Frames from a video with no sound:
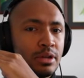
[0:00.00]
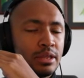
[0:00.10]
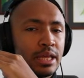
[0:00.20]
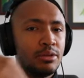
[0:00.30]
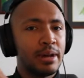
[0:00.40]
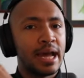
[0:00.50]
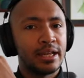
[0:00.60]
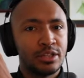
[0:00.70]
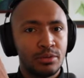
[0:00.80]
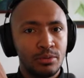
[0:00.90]
that you
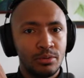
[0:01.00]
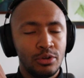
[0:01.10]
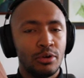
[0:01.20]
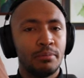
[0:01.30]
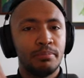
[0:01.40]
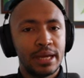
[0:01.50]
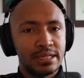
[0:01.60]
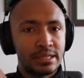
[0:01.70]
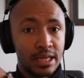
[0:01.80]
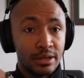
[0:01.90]
add to your base
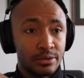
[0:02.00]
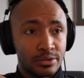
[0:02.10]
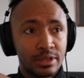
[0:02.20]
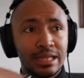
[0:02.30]
skills,